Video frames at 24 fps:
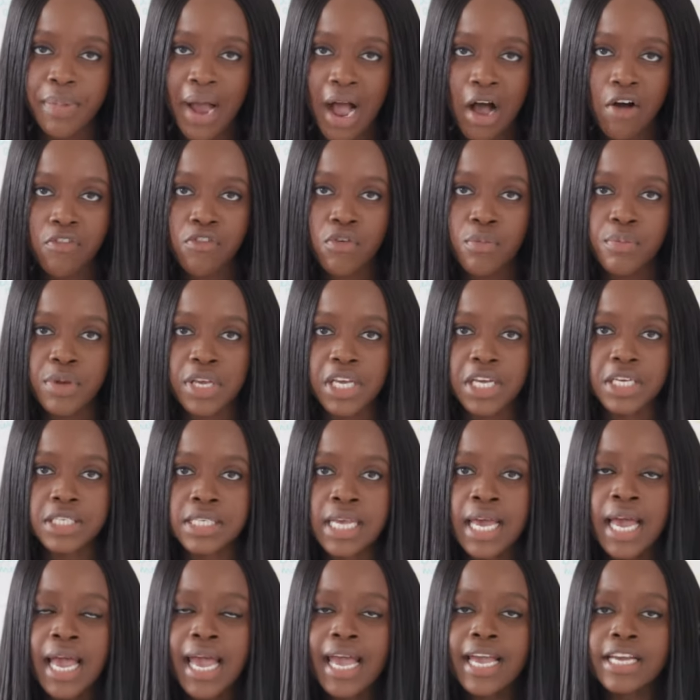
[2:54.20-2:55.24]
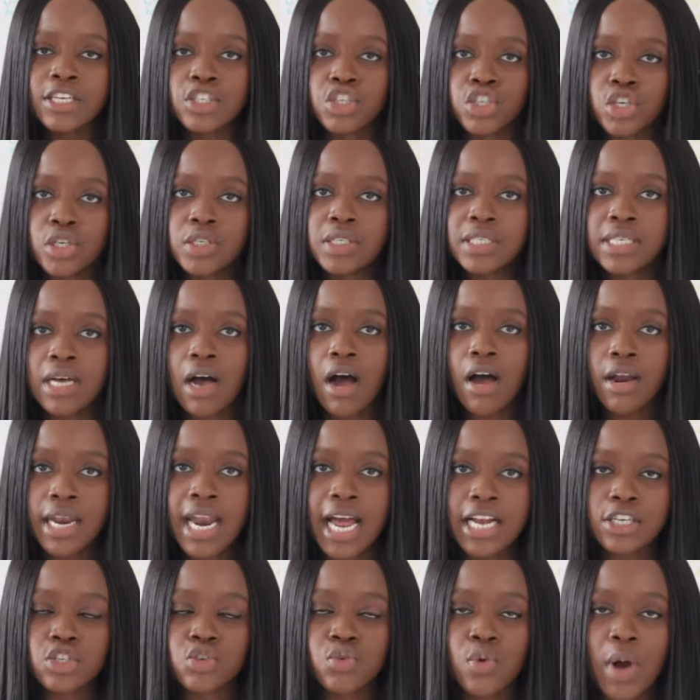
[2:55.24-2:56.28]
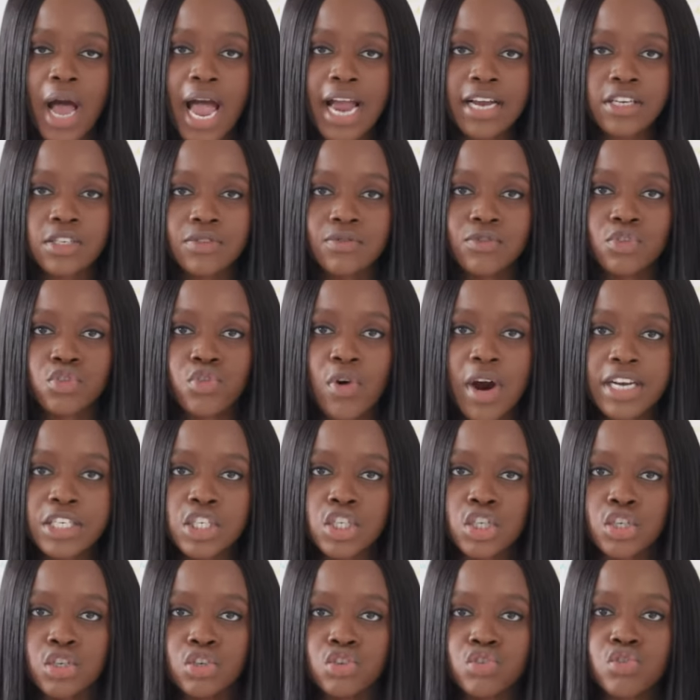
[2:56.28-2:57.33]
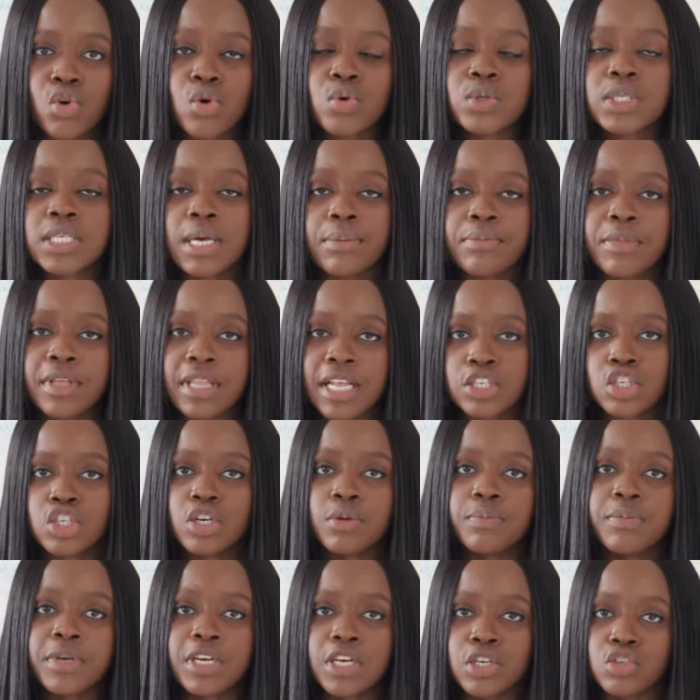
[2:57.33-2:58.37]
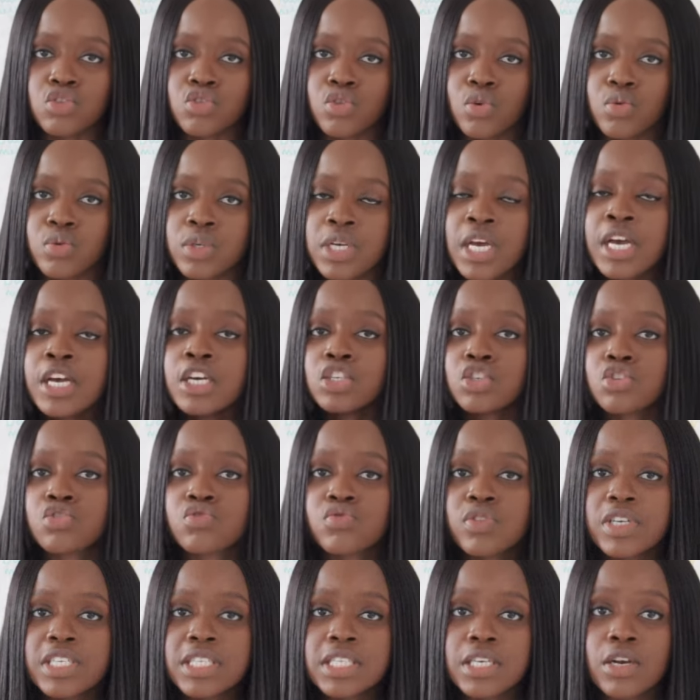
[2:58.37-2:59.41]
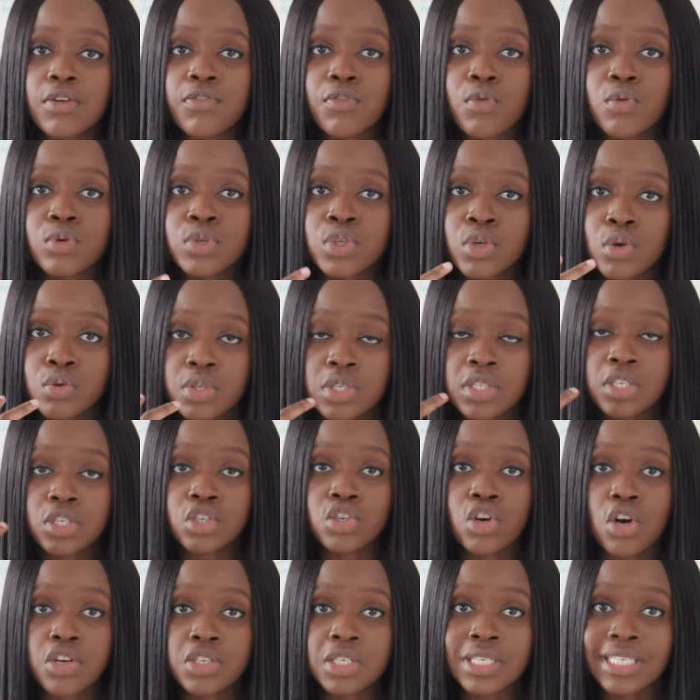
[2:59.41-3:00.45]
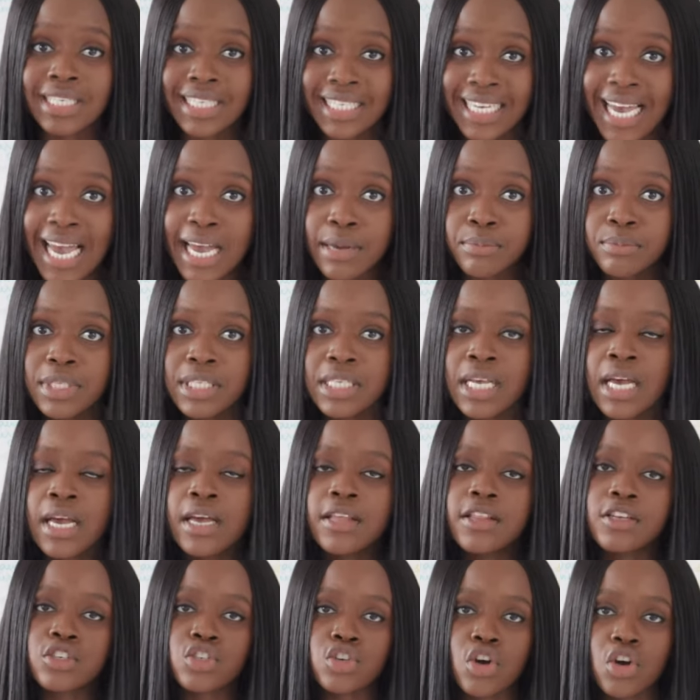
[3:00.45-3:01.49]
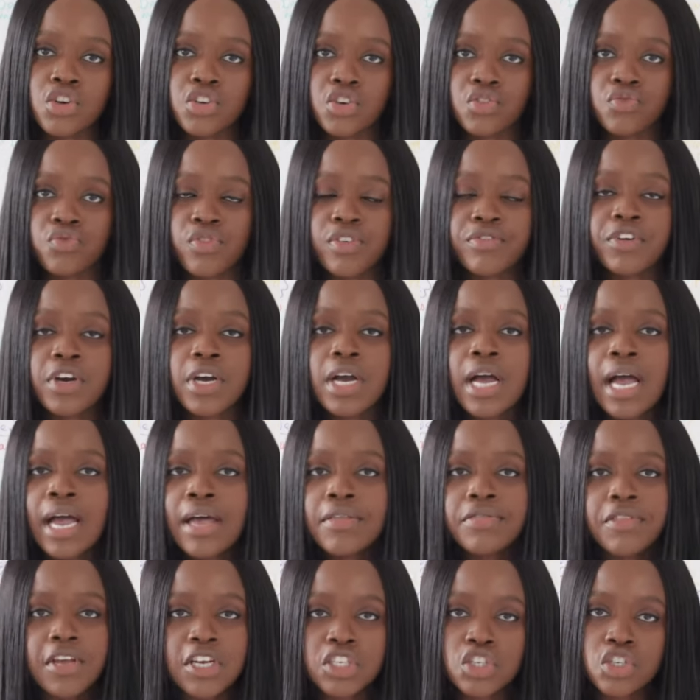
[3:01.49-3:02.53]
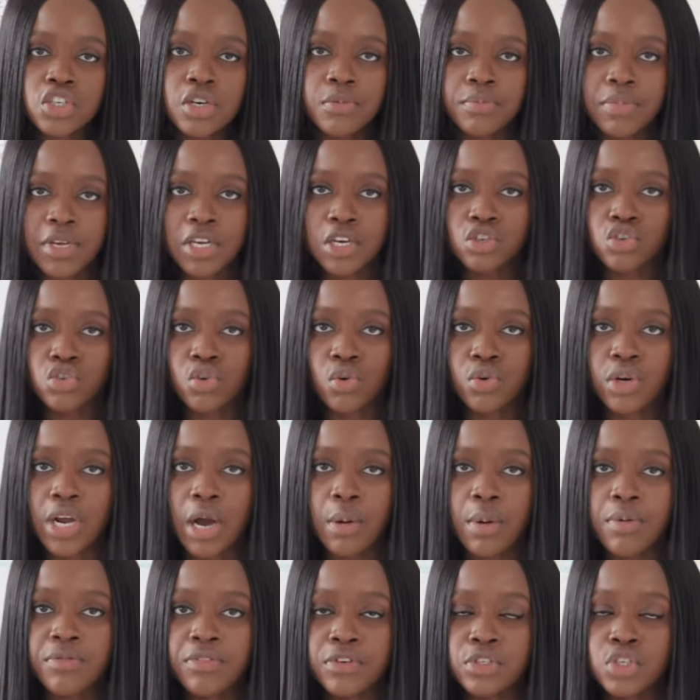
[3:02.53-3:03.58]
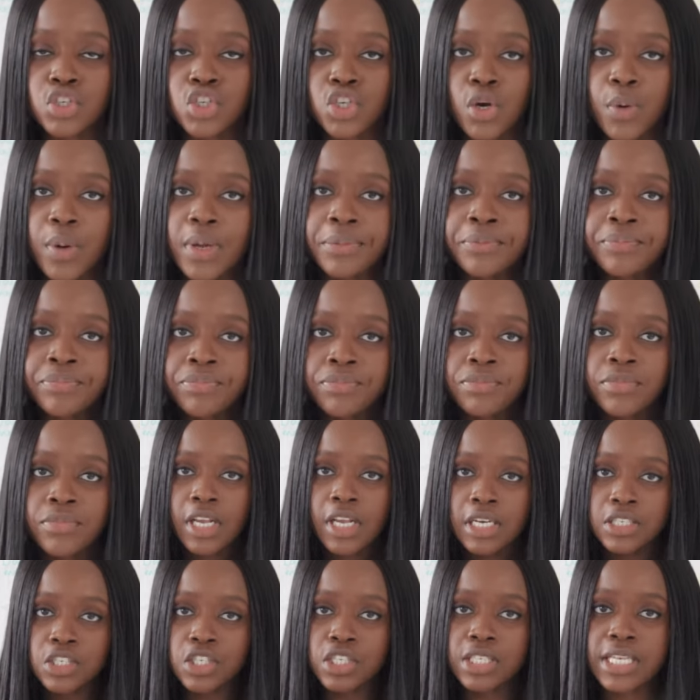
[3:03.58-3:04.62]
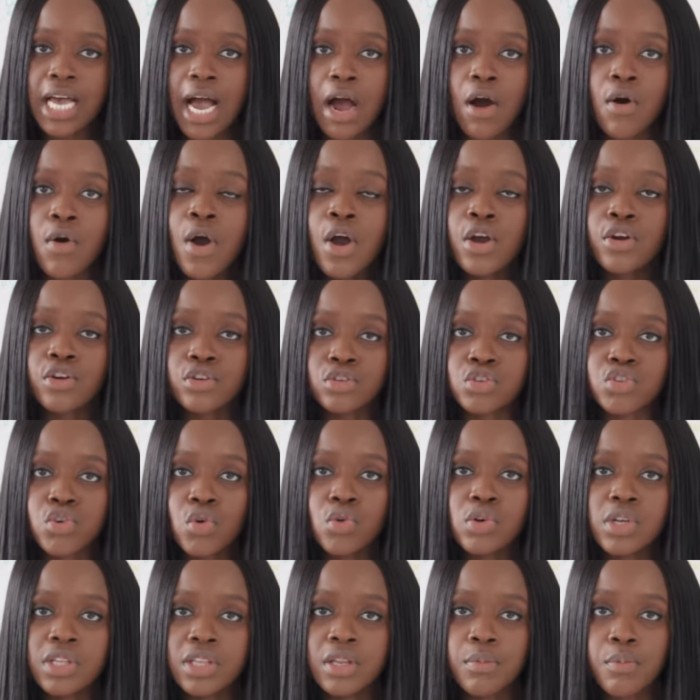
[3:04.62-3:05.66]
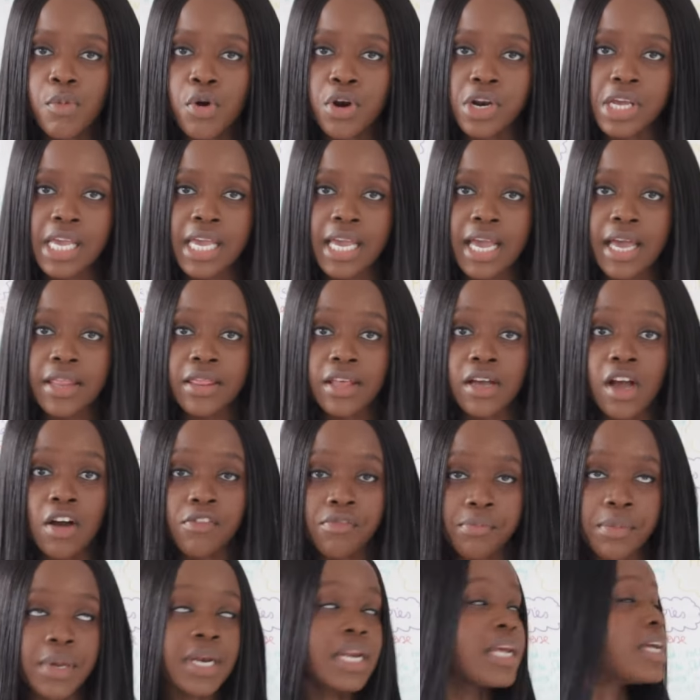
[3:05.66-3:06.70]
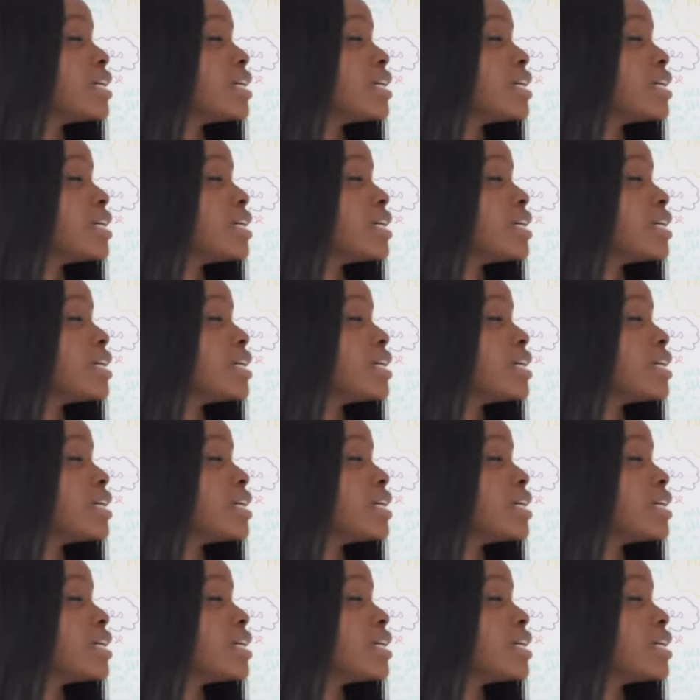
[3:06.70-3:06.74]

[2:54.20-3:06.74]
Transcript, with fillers: powerful because it shows the unnatural act of trying to control something that shouldn't be controlled. Streets, and of course also the chartered Thames, the chartered river, they shouldn't be controlled. However, it's showing just how controlling the monarchy and the government